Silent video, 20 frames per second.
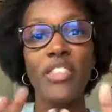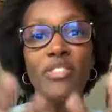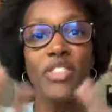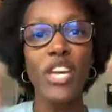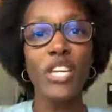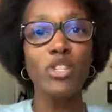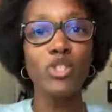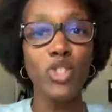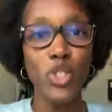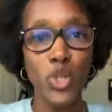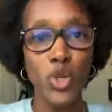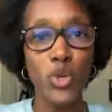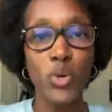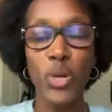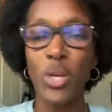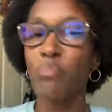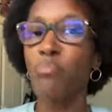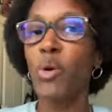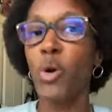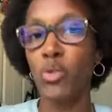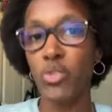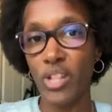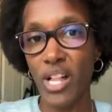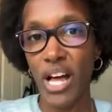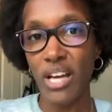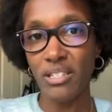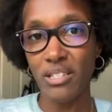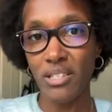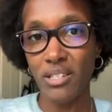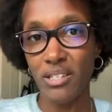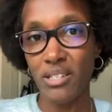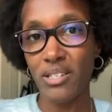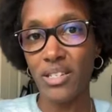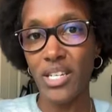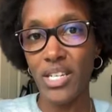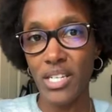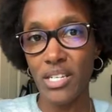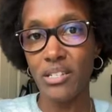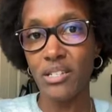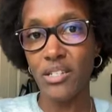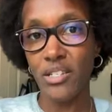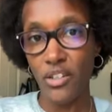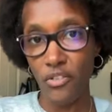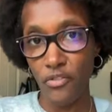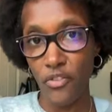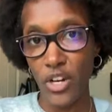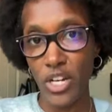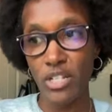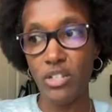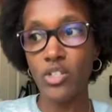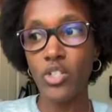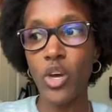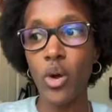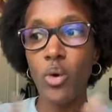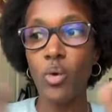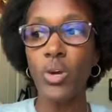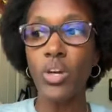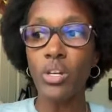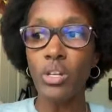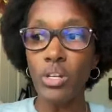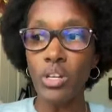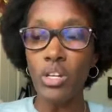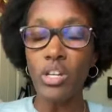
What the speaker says: that they do in both classes is different. So